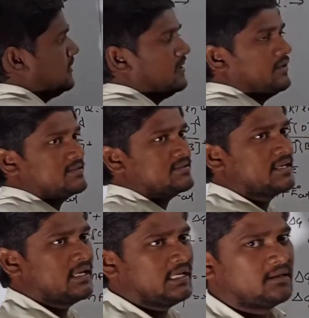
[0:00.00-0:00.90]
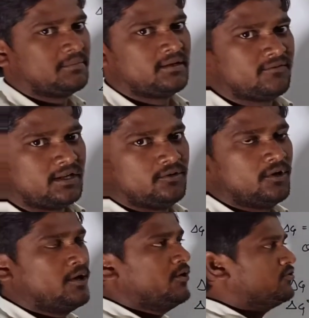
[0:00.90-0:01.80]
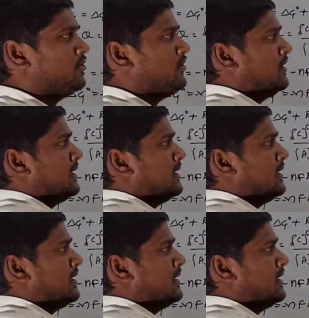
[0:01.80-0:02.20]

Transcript: Here it is the K equilibrium value. So